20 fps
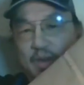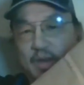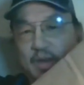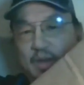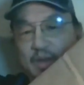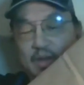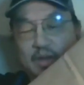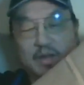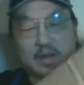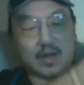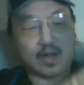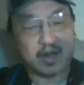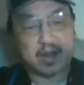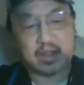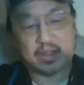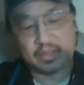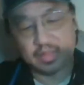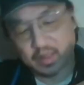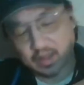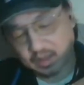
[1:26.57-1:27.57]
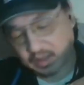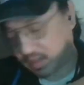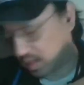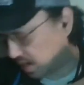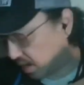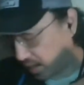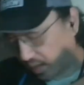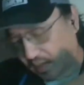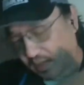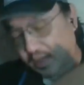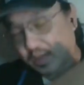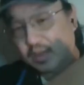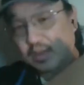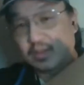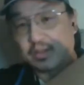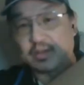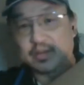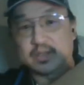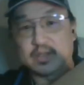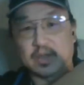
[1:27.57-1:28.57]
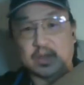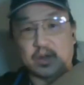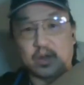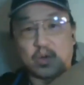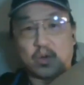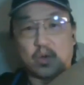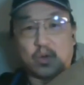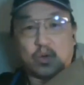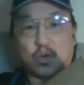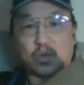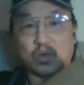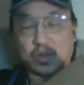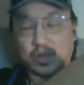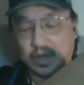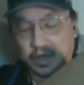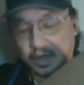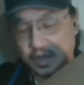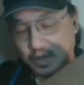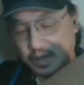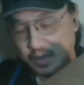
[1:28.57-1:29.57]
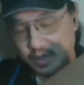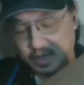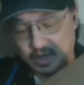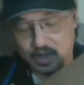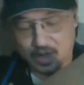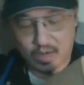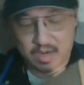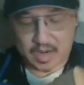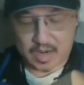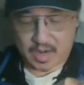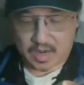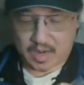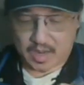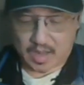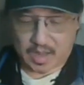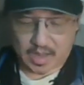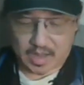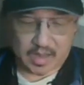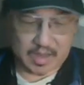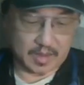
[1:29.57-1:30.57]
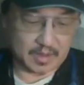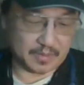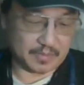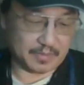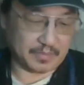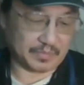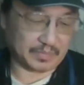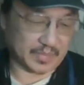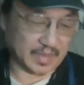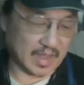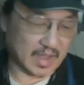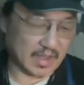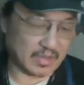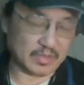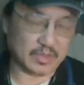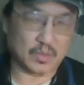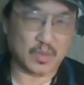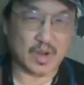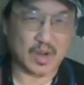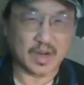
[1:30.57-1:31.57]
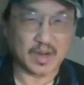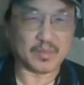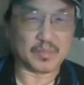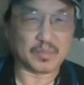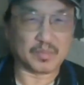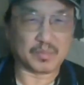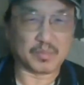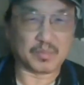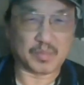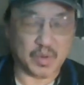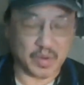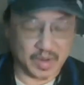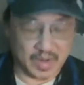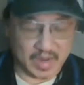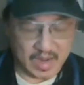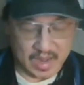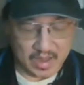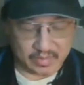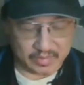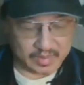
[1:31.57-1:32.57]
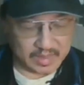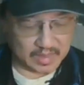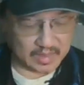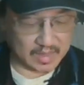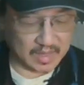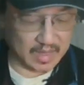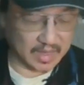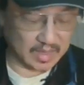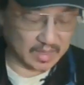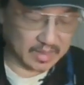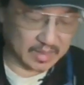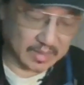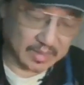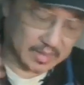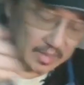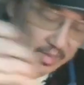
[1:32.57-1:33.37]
here, and then like there's like a hole here. I always want to point out that like